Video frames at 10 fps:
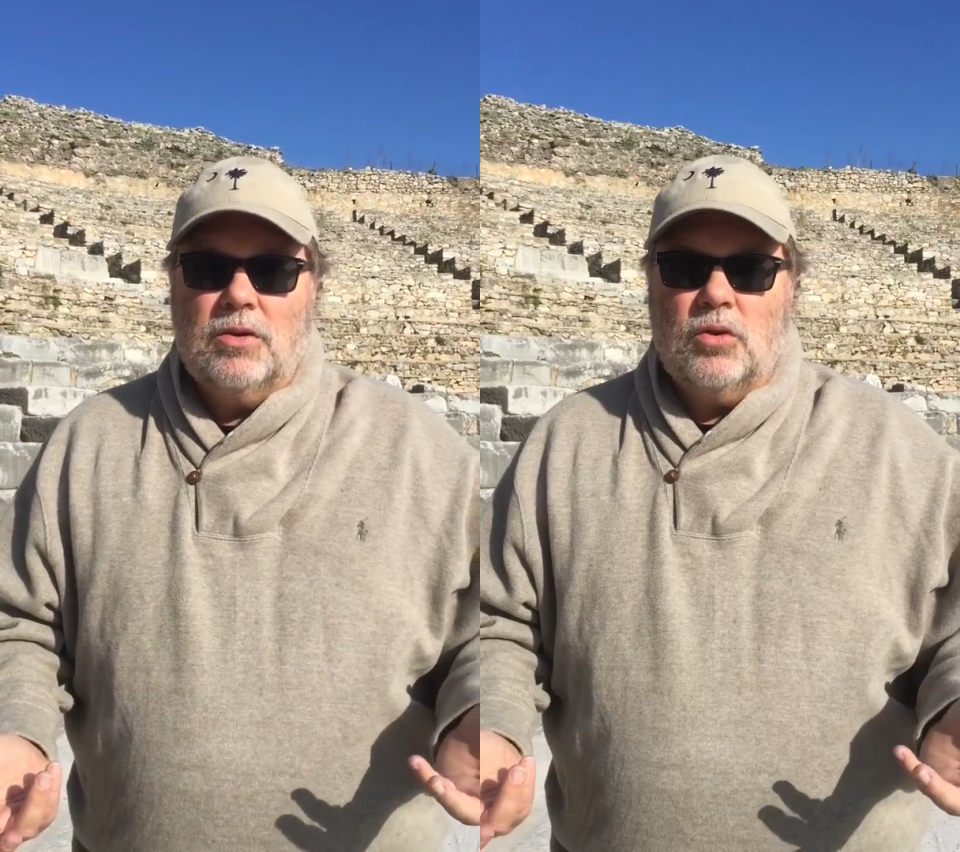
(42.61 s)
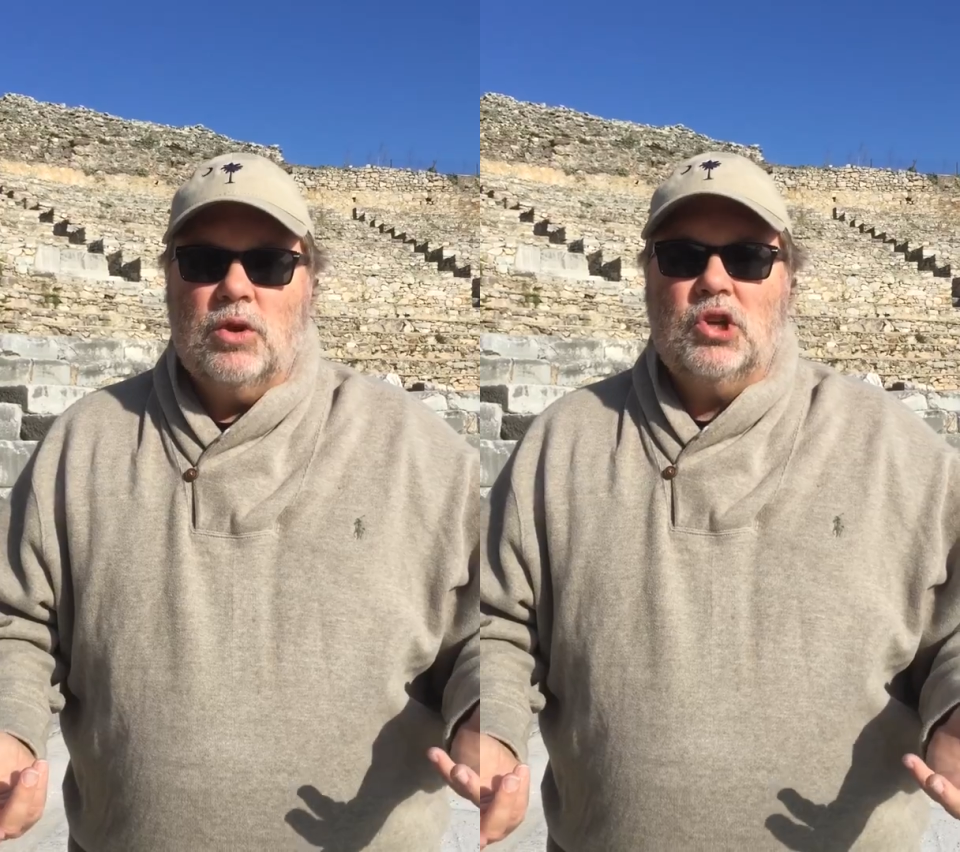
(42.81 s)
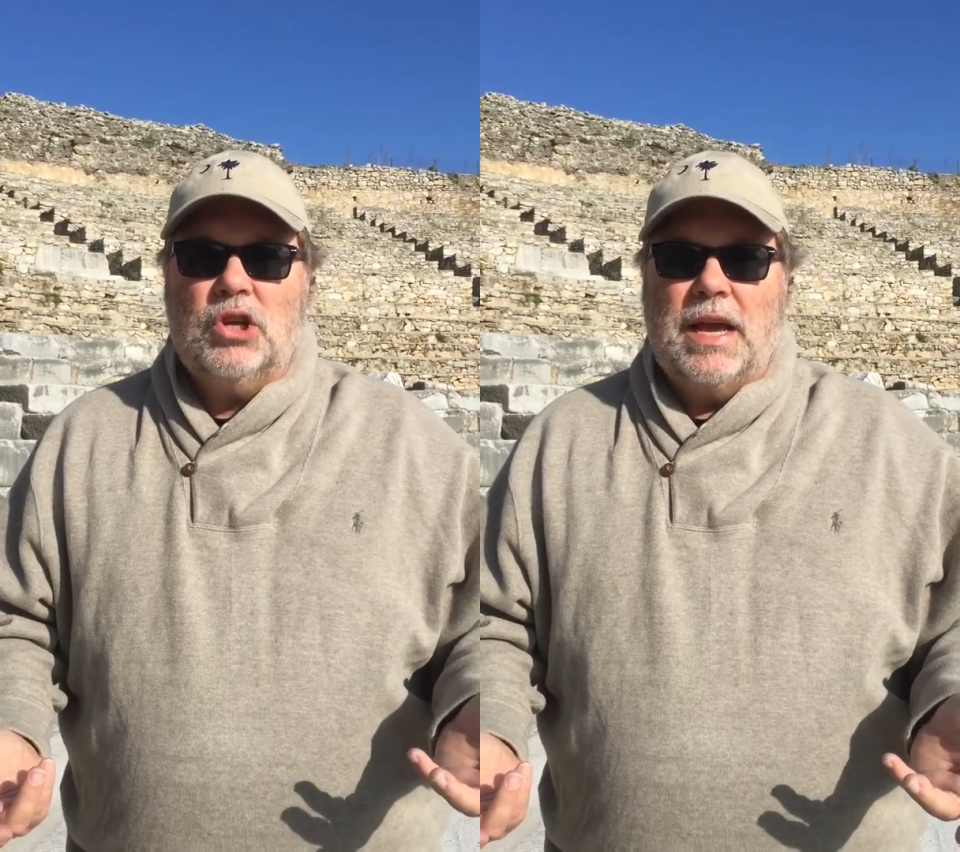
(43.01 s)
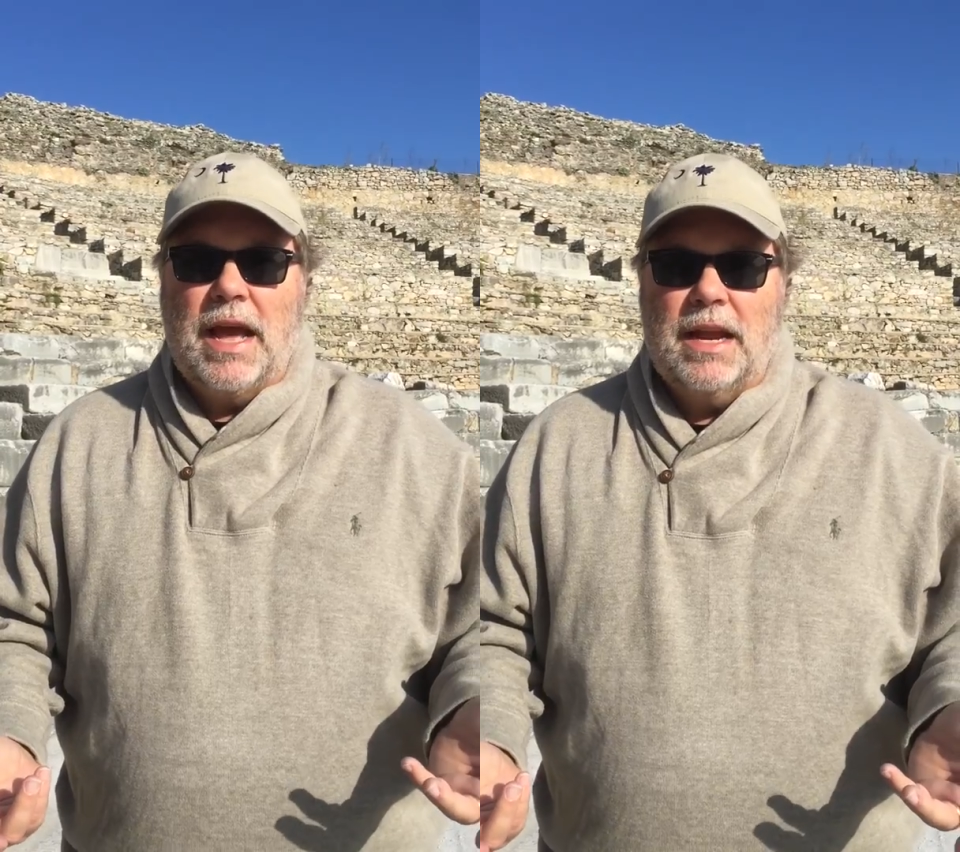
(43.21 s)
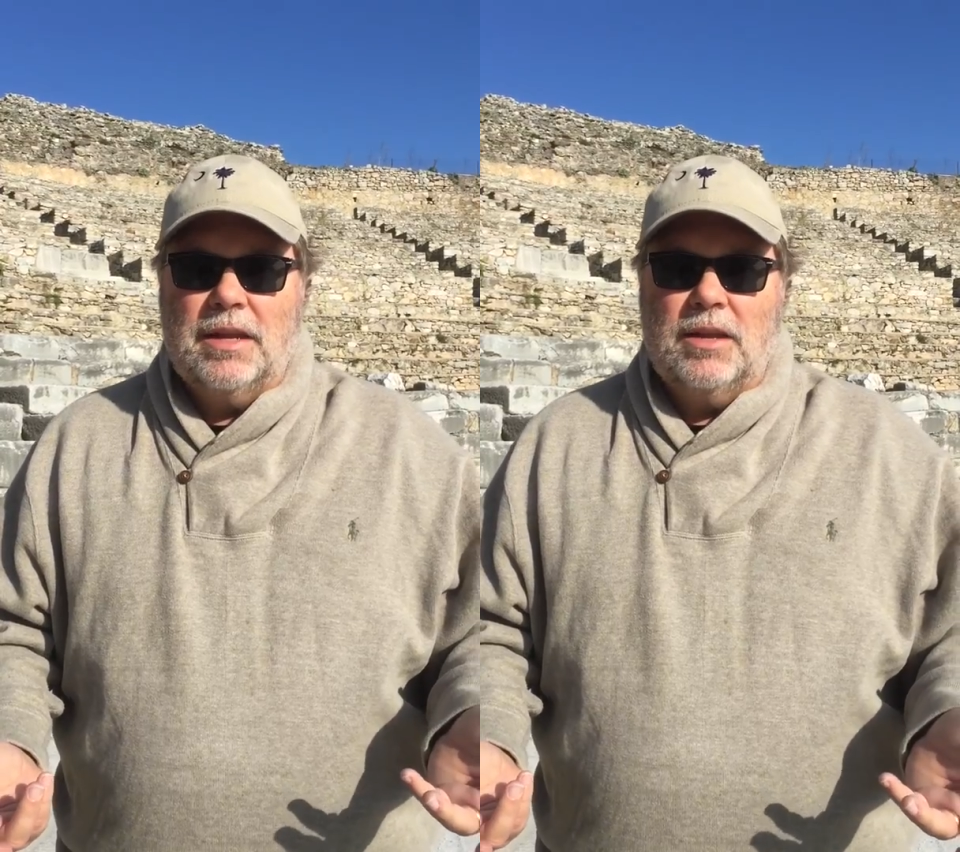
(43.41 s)
to
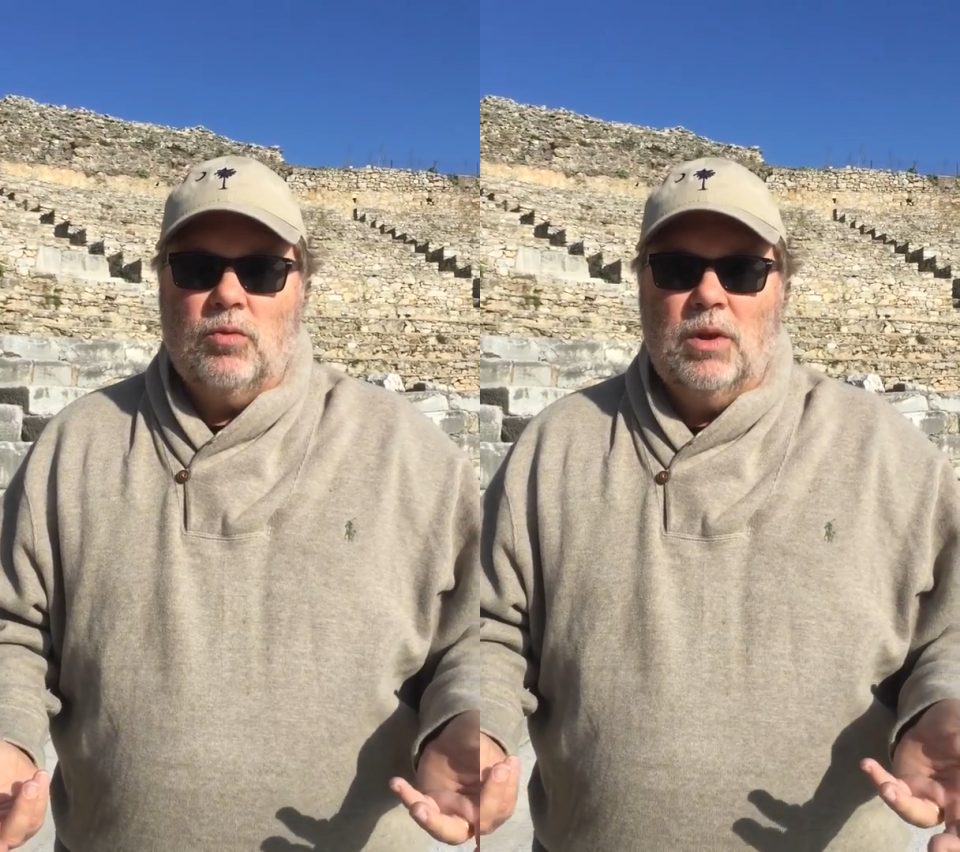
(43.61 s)
Christianity.